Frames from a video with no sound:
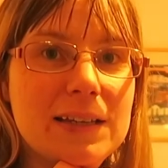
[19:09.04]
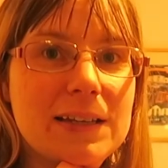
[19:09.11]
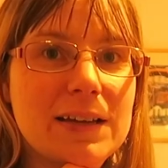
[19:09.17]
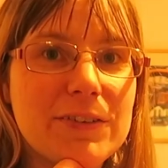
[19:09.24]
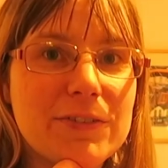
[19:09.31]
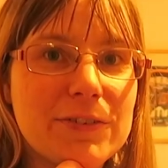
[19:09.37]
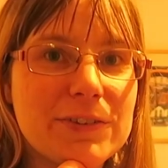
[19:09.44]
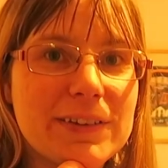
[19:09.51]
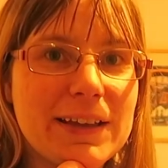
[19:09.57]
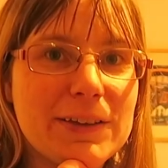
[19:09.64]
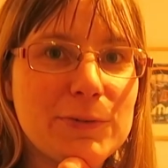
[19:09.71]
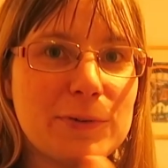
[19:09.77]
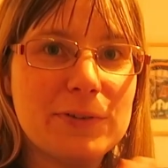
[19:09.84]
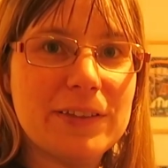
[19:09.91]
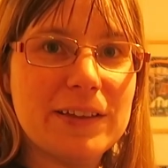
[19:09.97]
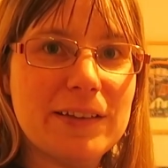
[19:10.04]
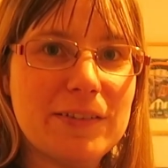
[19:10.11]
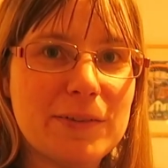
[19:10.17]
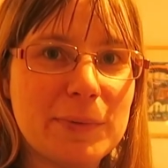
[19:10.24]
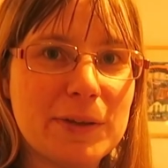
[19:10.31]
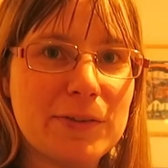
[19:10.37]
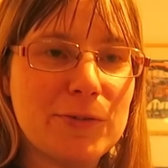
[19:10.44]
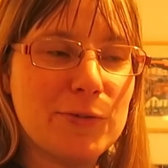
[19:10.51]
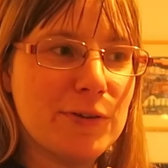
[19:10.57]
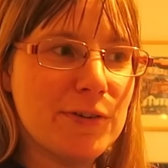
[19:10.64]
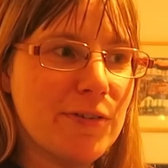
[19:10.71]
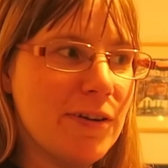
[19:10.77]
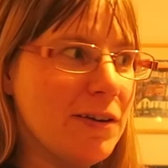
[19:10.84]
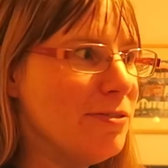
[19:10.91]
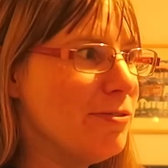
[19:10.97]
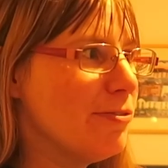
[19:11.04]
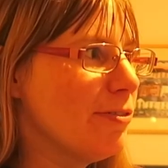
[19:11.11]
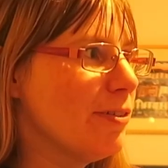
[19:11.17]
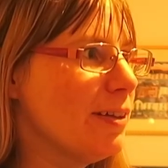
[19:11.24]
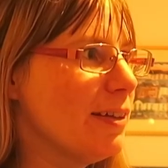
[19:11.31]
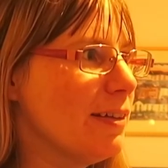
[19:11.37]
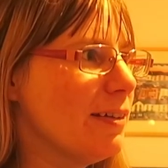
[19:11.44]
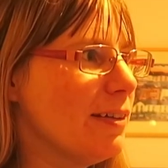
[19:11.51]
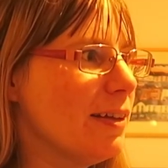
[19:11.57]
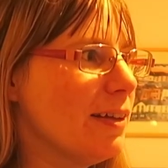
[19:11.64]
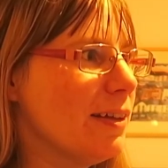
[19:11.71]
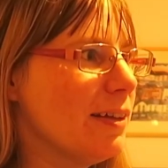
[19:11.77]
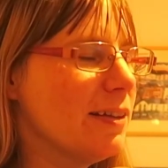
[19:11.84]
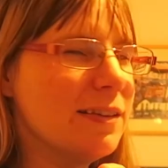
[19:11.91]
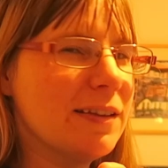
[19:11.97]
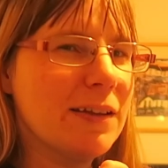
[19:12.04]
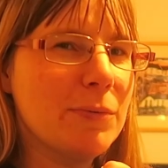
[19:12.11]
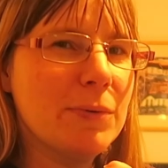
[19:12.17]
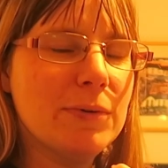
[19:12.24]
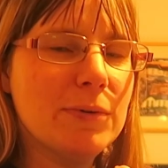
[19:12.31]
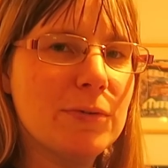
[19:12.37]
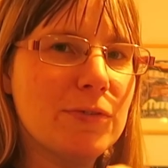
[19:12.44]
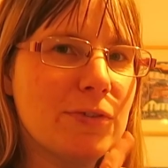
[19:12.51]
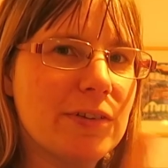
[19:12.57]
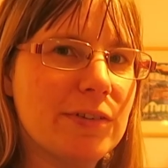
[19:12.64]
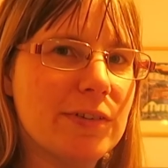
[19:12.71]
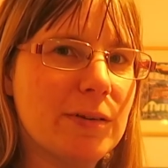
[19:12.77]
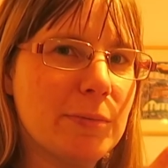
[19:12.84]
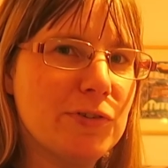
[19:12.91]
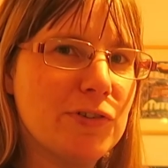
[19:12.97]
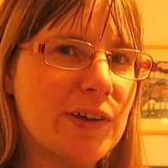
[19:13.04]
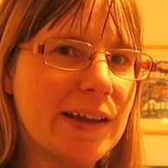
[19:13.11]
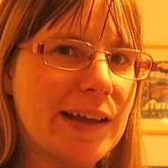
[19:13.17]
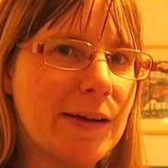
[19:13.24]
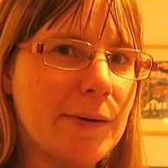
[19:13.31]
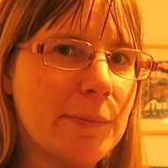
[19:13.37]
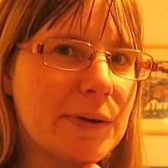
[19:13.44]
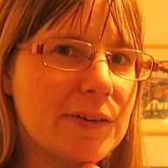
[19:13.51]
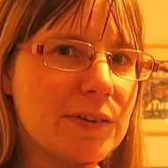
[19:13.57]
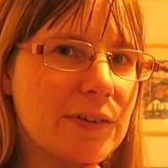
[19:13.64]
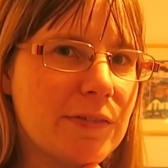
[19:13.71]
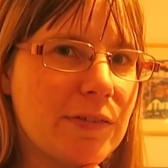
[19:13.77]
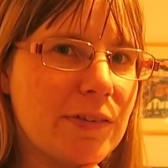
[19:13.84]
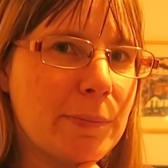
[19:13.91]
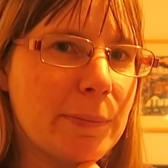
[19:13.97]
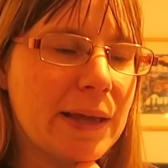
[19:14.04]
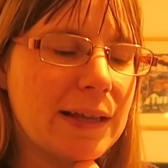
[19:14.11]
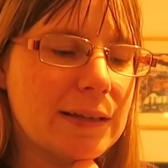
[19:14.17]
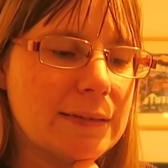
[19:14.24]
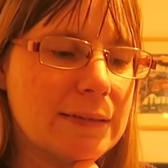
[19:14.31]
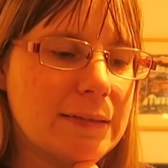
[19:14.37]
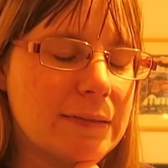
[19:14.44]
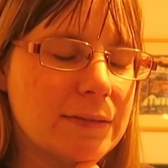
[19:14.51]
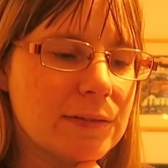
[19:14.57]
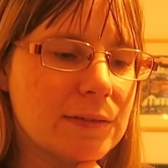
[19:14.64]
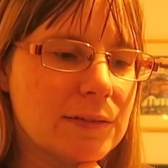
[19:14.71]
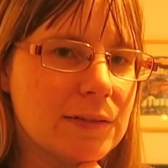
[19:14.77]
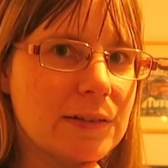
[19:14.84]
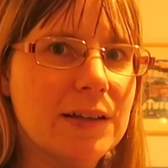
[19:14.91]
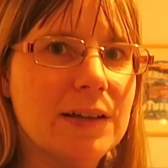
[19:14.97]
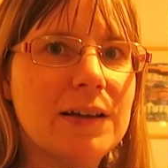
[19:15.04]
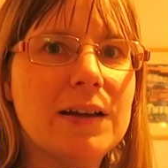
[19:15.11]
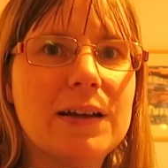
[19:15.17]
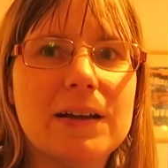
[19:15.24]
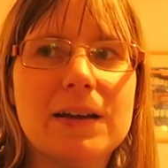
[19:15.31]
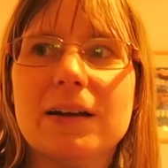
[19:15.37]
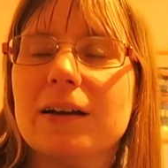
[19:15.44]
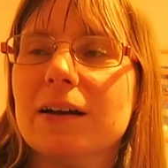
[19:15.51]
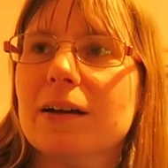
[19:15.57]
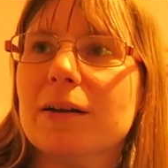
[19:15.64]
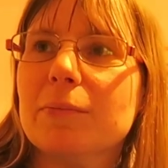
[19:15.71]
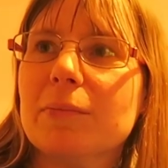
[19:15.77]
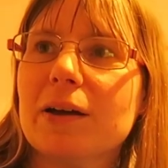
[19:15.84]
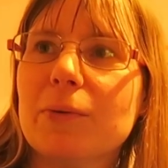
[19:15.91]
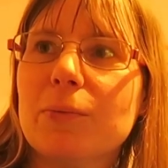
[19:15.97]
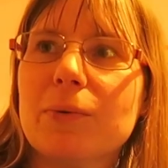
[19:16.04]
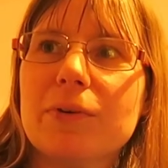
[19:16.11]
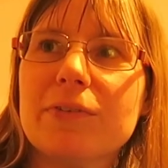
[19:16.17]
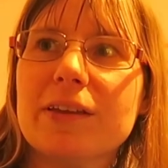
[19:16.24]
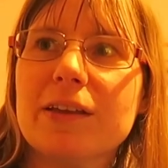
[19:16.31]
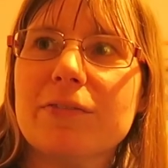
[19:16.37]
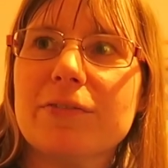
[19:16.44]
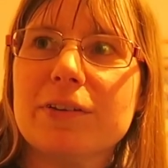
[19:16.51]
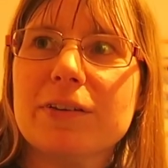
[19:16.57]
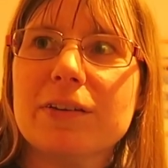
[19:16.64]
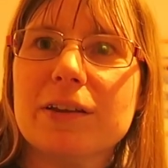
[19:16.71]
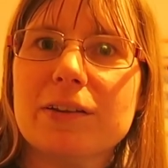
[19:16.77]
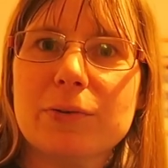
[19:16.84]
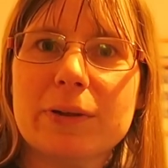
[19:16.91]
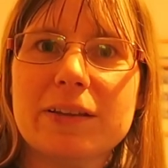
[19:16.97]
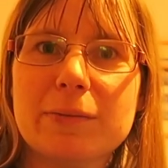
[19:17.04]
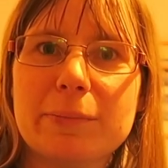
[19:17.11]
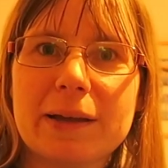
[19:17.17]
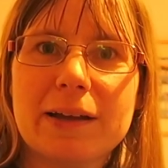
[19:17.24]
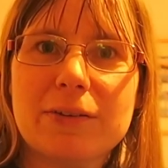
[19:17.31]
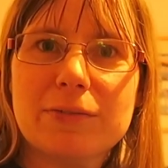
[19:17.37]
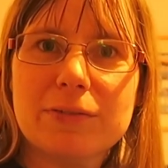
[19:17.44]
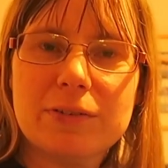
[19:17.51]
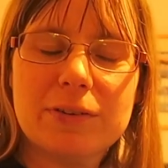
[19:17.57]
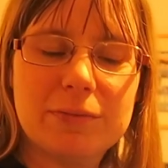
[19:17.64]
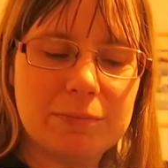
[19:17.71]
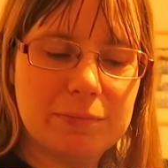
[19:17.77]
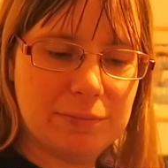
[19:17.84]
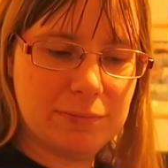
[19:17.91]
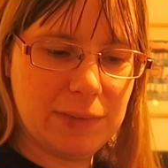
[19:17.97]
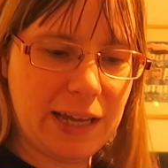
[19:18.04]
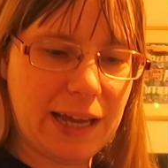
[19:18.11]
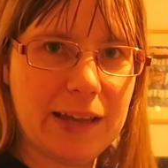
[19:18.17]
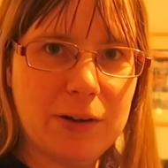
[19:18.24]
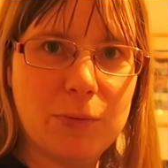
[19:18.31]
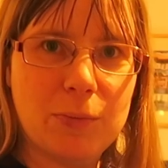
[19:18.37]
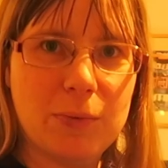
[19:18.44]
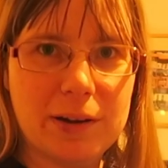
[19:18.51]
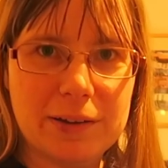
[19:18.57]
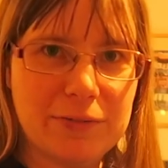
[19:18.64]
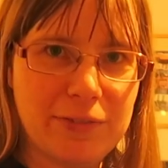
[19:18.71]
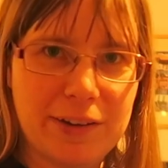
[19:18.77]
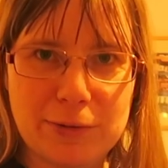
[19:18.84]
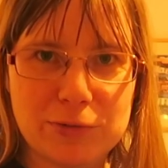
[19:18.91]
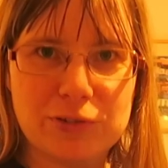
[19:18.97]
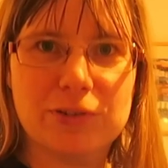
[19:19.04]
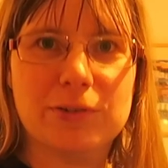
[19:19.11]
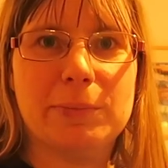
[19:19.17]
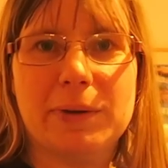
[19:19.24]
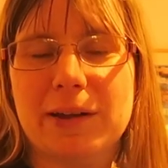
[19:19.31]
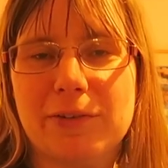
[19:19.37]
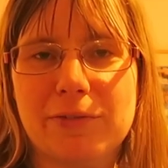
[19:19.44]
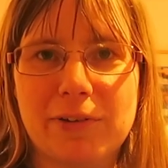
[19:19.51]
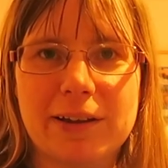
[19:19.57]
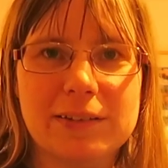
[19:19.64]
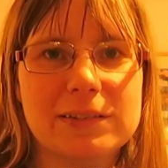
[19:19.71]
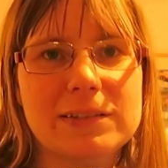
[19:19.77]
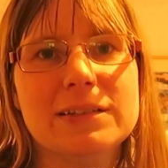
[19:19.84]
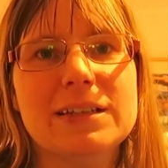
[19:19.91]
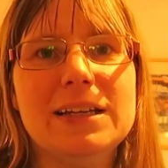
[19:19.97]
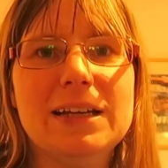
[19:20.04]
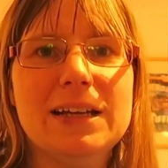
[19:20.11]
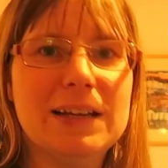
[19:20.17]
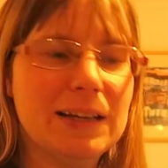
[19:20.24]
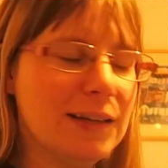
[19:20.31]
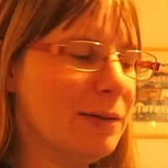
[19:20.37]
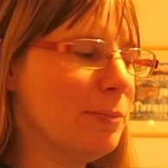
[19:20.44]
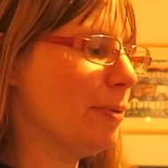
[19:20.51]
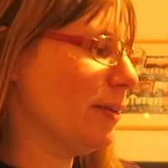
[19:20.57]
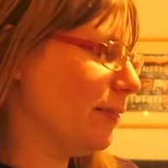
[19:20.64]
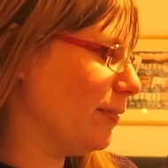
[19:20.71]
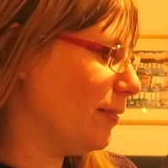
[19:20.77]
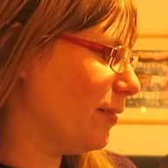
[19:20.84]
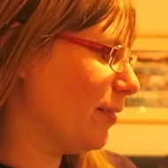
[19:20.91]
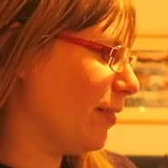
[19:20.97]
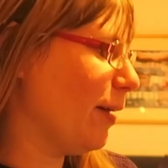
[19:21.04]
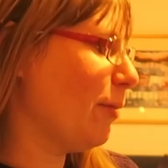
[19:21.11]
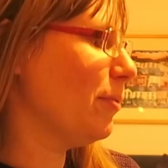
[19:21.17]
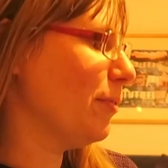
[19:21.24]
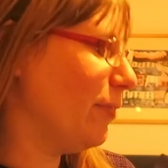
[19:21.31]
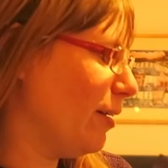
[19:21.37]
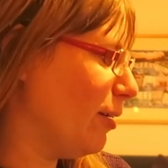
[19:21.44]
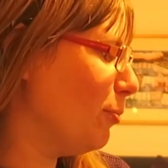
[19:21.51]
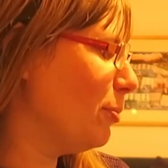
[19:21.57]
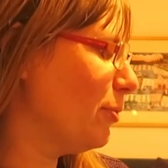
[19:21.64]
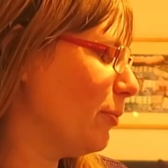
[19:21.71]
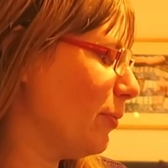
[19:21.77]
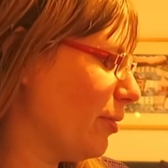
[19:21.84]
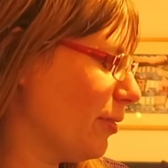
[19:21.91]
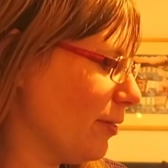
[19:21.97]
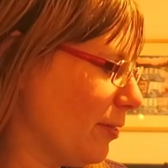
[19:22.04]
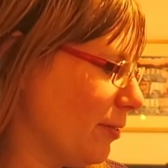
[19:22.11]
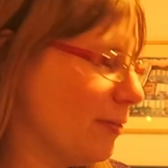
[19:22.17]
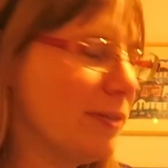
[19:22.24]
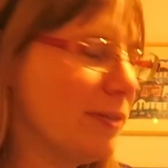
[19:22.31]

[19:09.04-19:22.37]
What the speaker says: Now I've got to add all of these to my story graph, and I will also just double check how much I've spent. I was given a £20 Hay-on-Wye voucher by a friend, but so that would have helped with the